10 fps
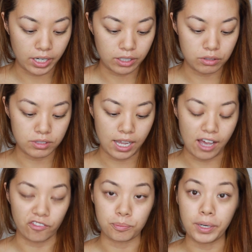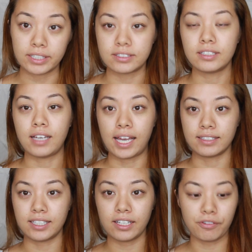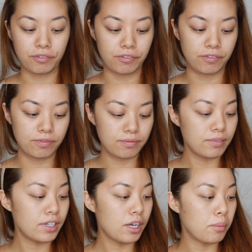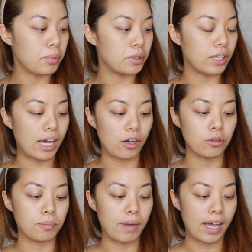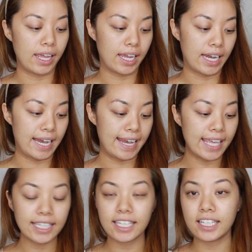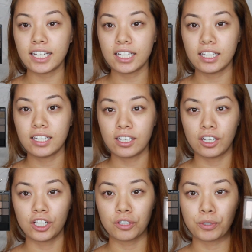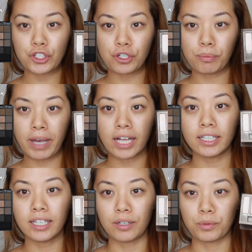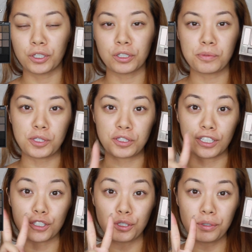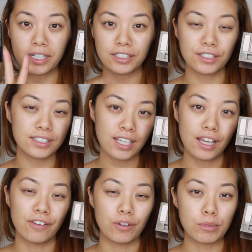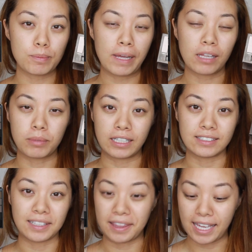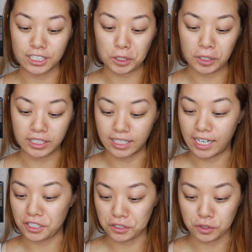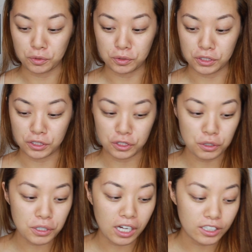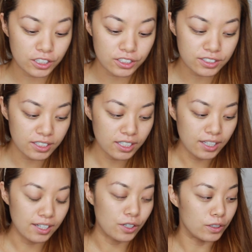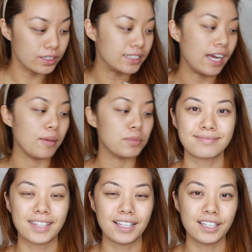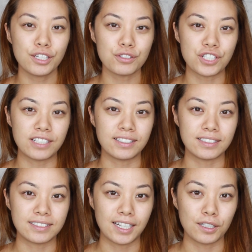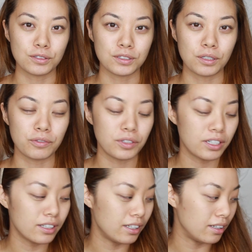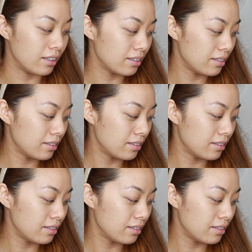used to have, but I did pull out my Naked original palette, and we are going to be using 2 colors from this palette because that is all I did. I just used 2 colors all the time. Leo's chasing his tail, so if you hear any,